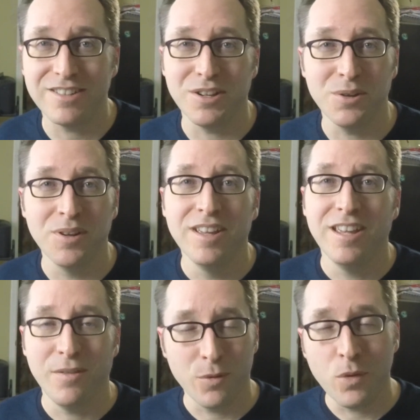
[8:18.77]
So
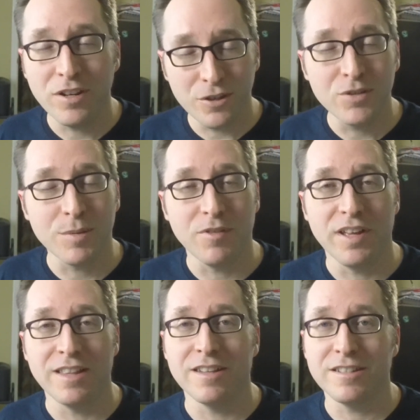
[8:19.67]
if you want to do something
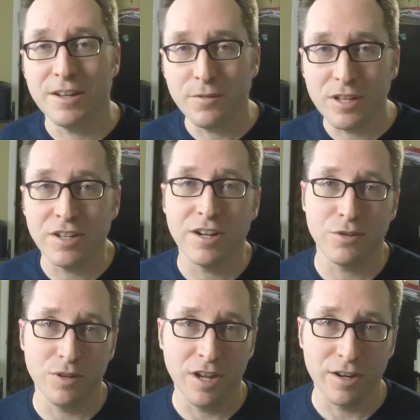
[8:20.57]
like this, definitely talk
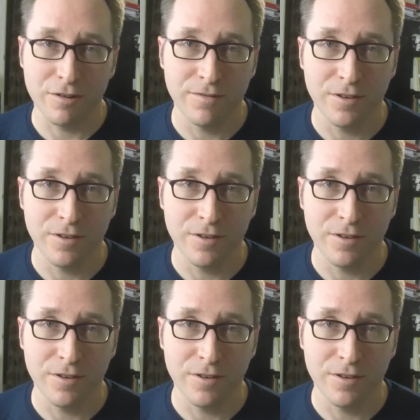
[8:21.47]
to a doctor